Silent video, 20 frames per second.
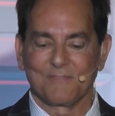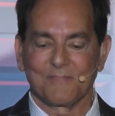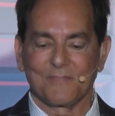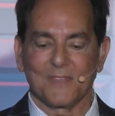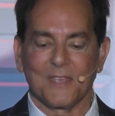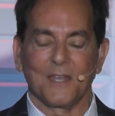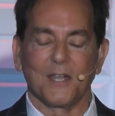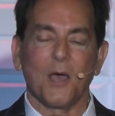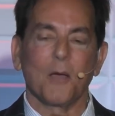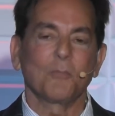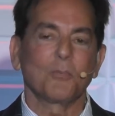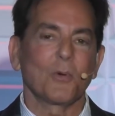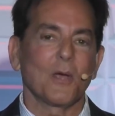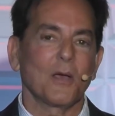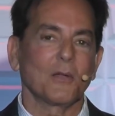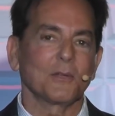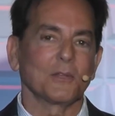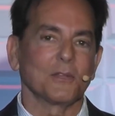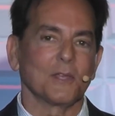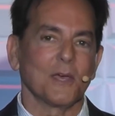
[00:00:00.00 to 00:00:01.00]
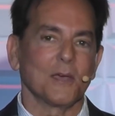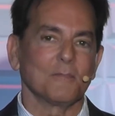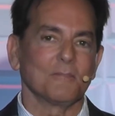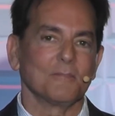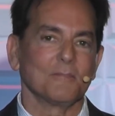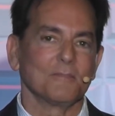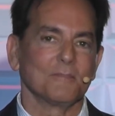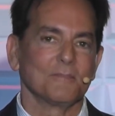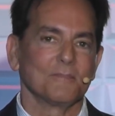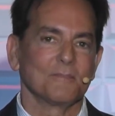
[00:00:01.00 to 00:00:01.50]
And I'm proud of that.
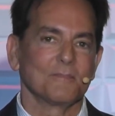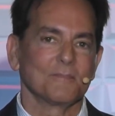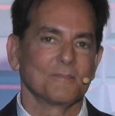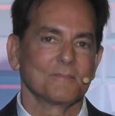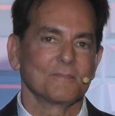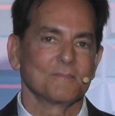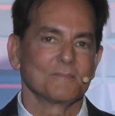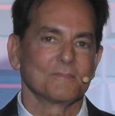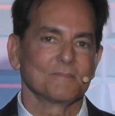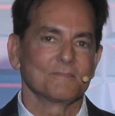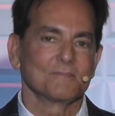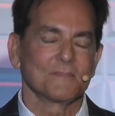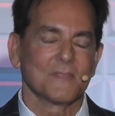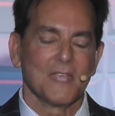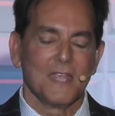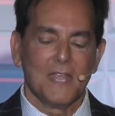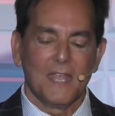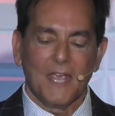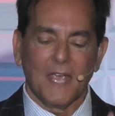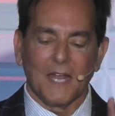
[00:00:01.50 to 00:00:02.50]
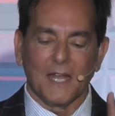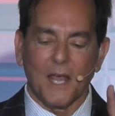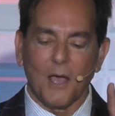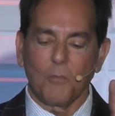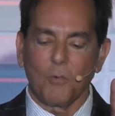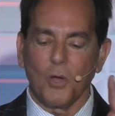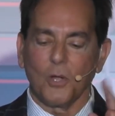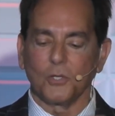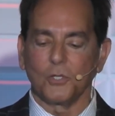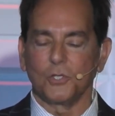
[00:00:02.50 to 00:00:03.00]
And I
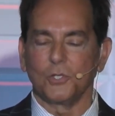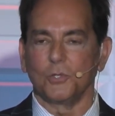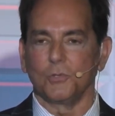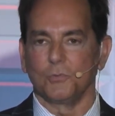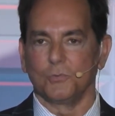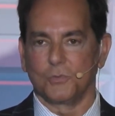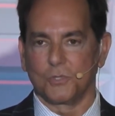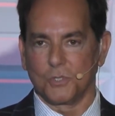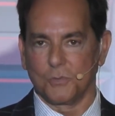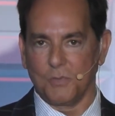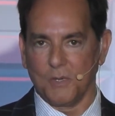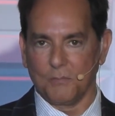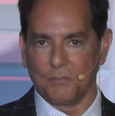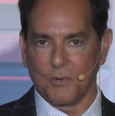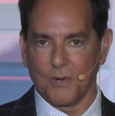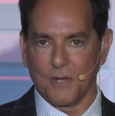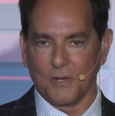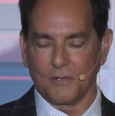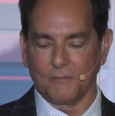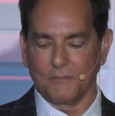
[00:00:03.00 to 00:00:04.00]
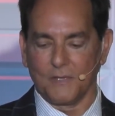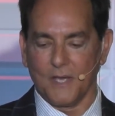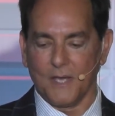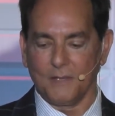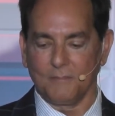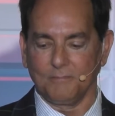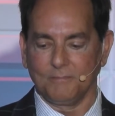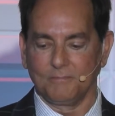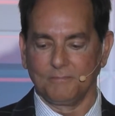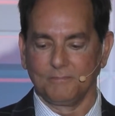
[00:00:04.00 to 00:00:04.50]
want you to be proud of
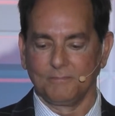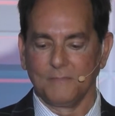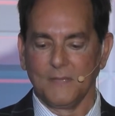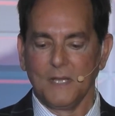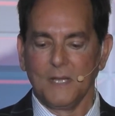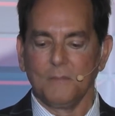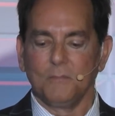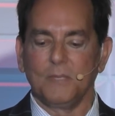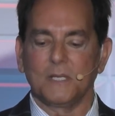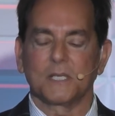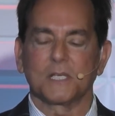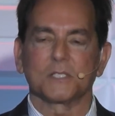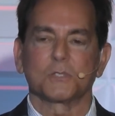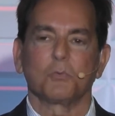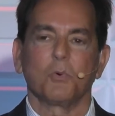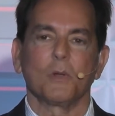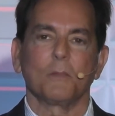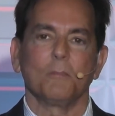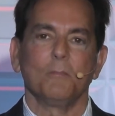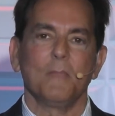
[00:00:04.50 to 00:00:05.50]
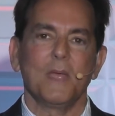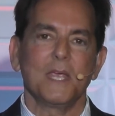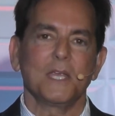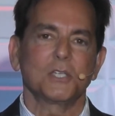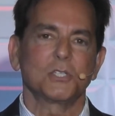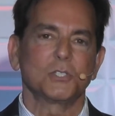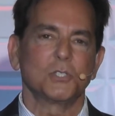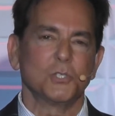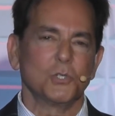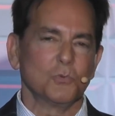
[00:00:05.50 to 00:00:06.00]
that, because what
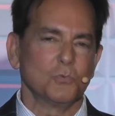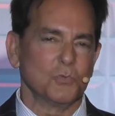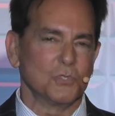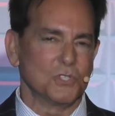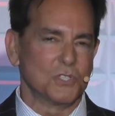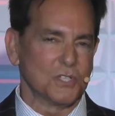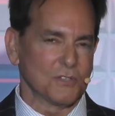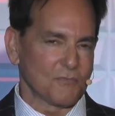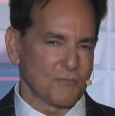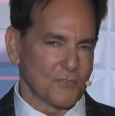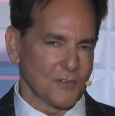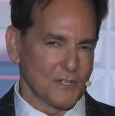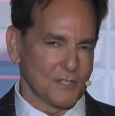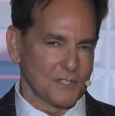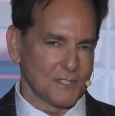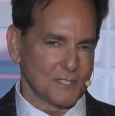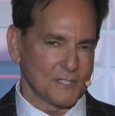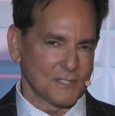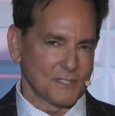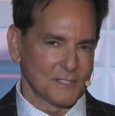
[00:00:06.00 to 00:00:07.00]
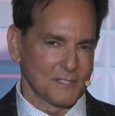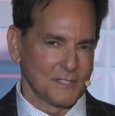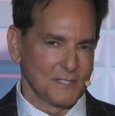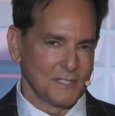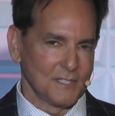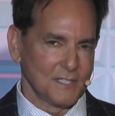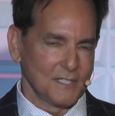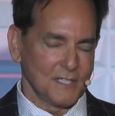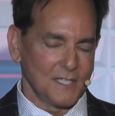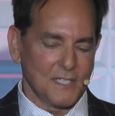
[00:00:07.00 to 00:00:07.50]
makes you different
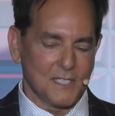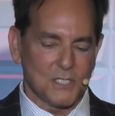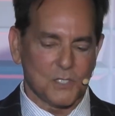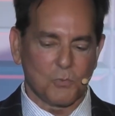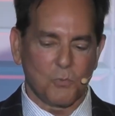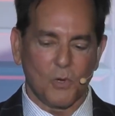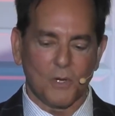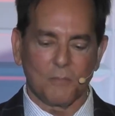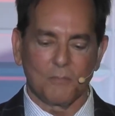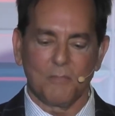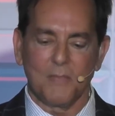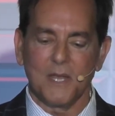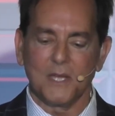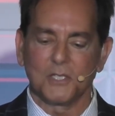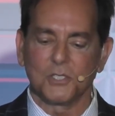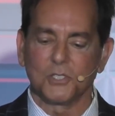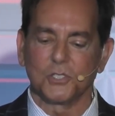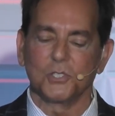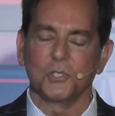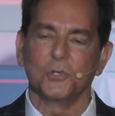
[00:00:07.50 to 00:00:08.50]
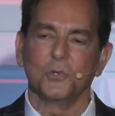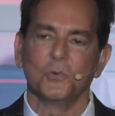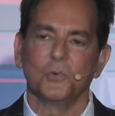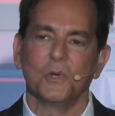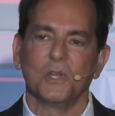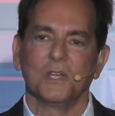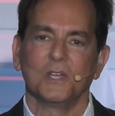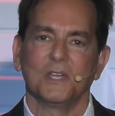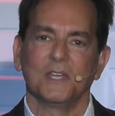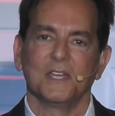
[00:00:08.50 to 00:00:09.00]
is what makes you
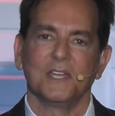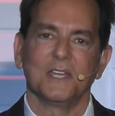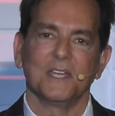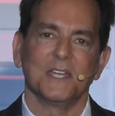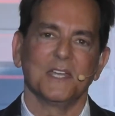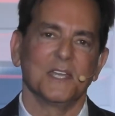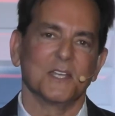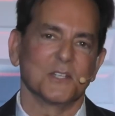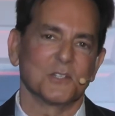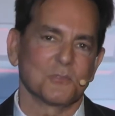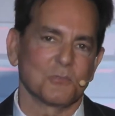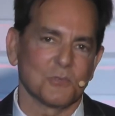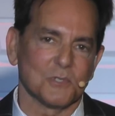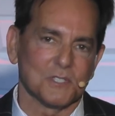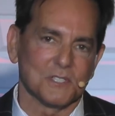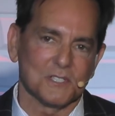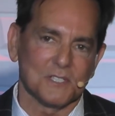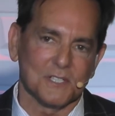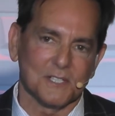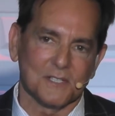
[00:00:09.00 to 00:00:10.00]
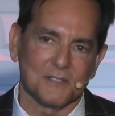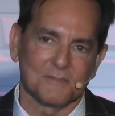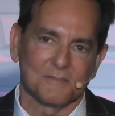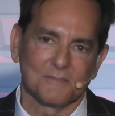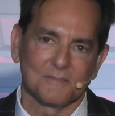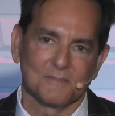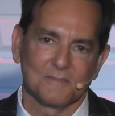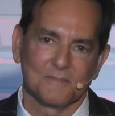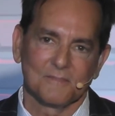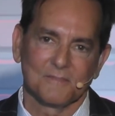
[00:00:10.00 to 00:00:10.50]
interesting.
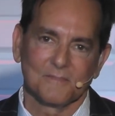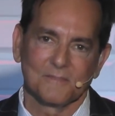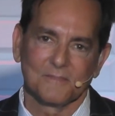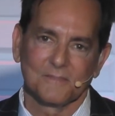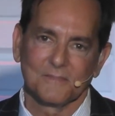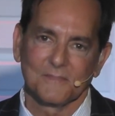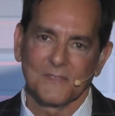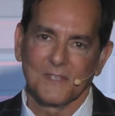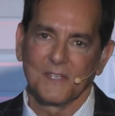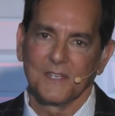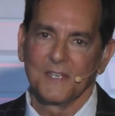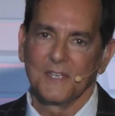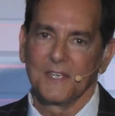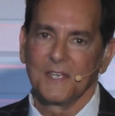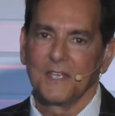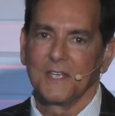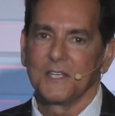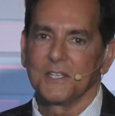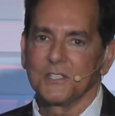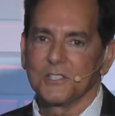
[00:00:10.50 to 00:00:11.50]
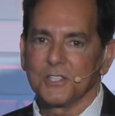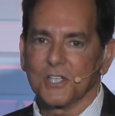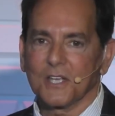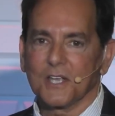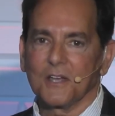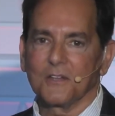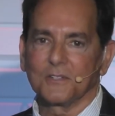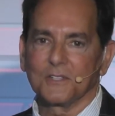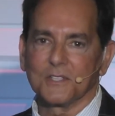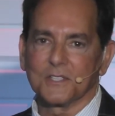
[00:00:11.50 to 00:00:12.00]
Check
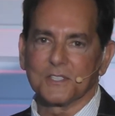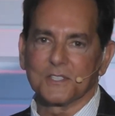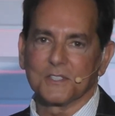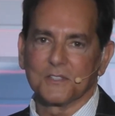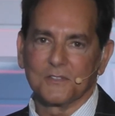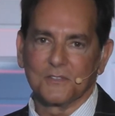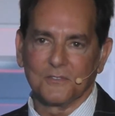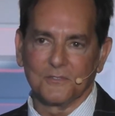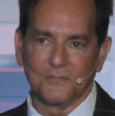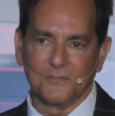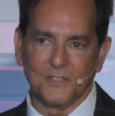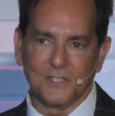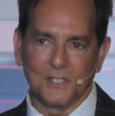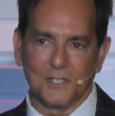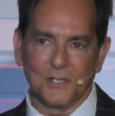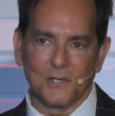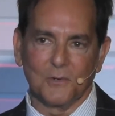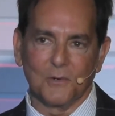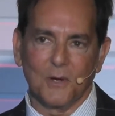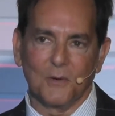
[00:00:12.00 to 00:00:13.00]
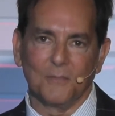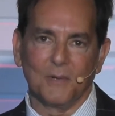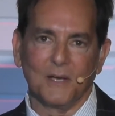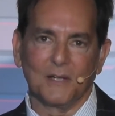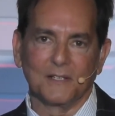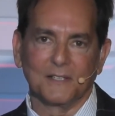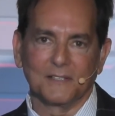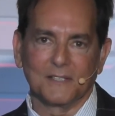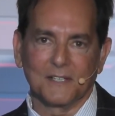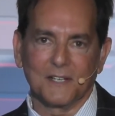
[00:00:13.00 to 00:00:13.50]
out this video
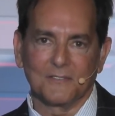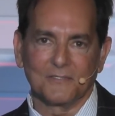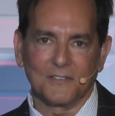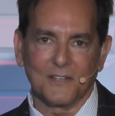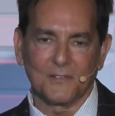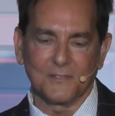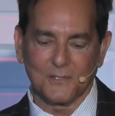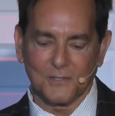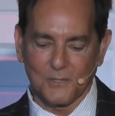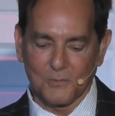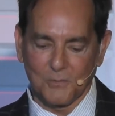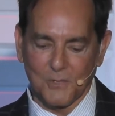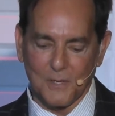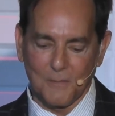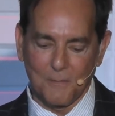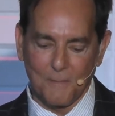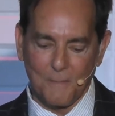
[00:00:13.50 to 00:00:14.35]
about it that I found on the web.